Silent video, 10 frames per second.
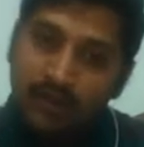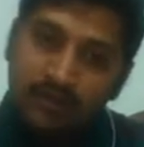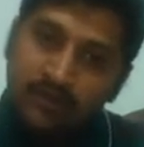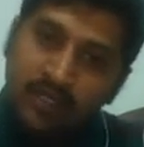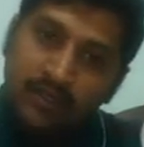
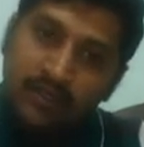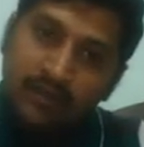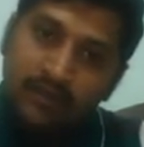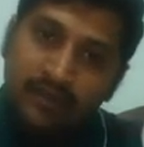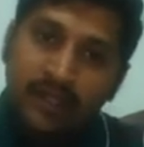think
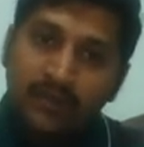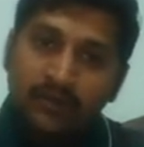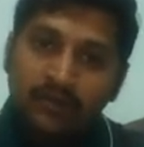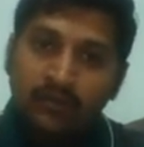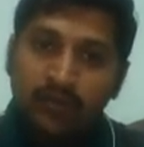where
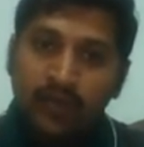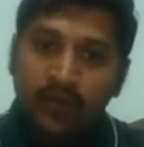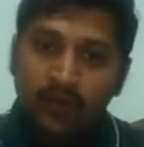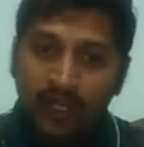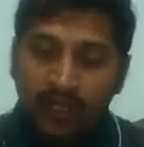to move the
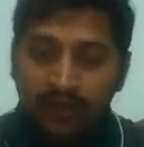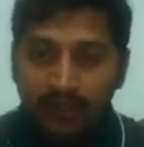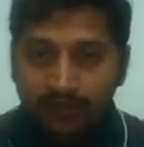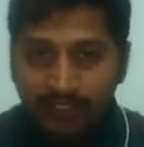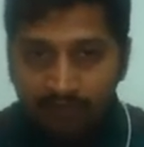queen in
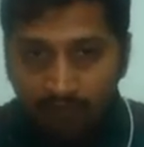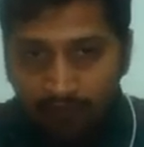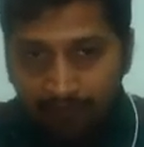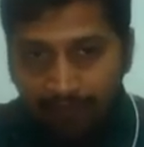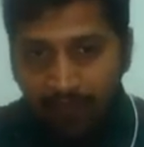the first move.
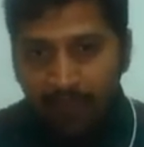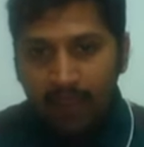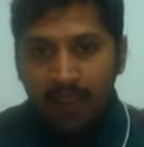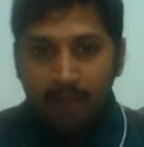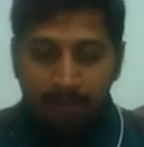
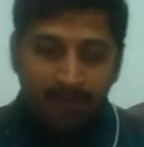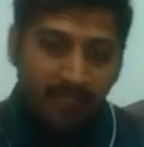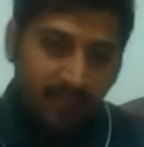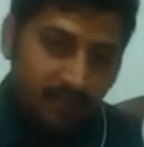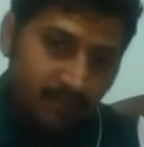
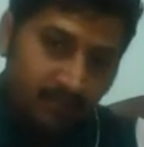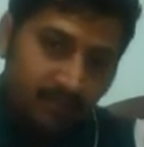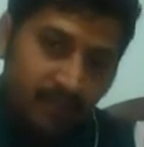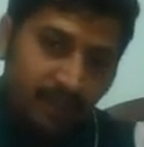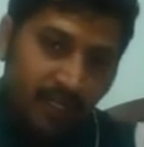But
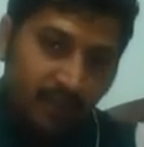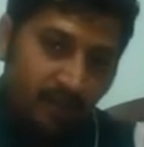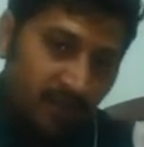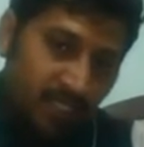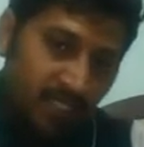meanwhile you have
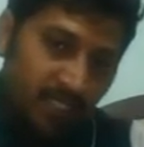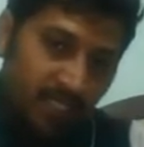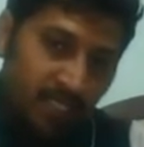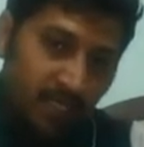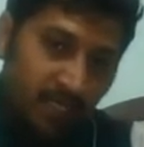to
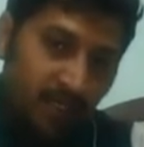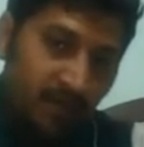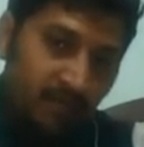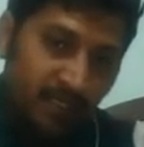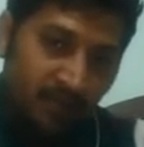see the other
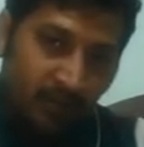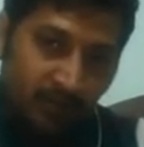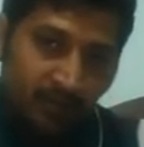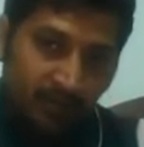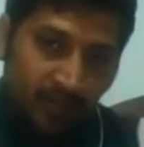pieces
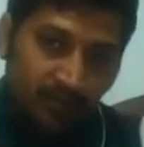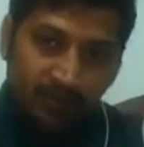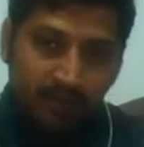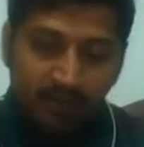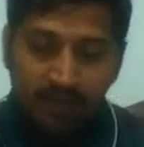also,
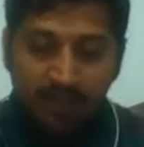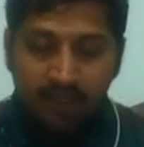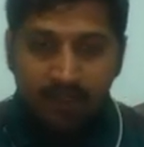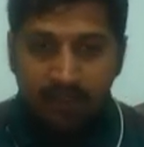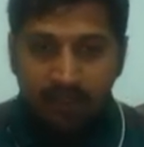because
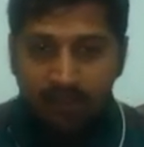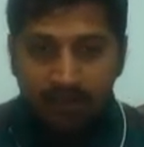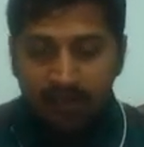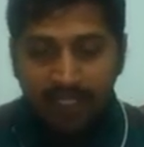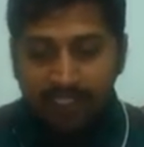they are
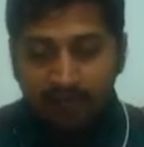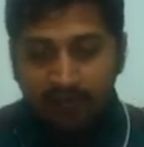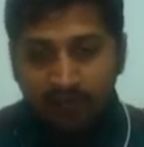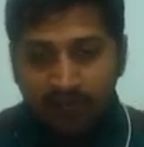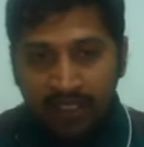as
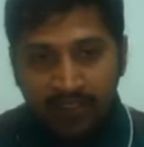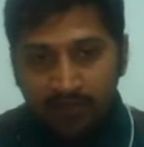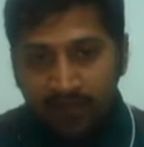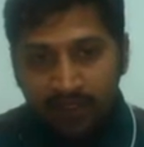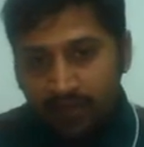powerful as the
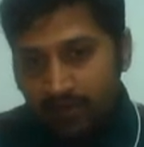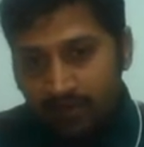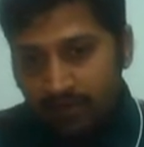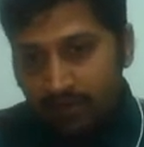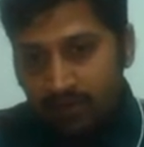queen
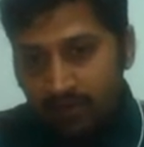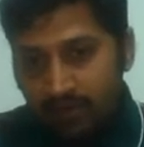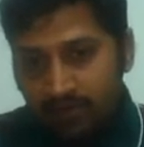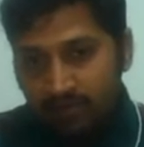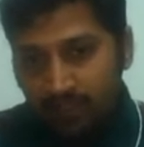
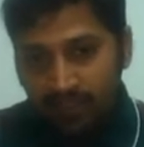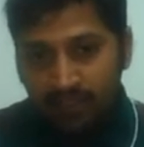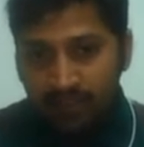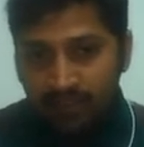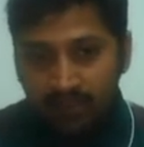in
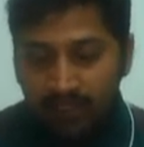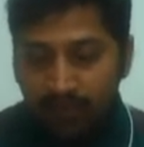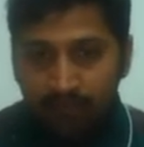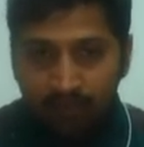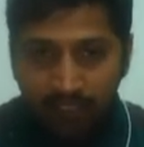such kind
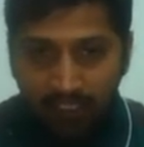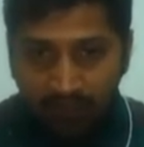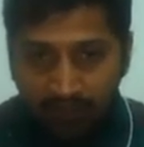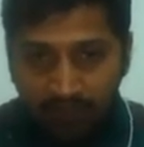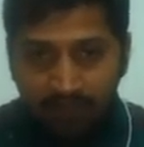of positions.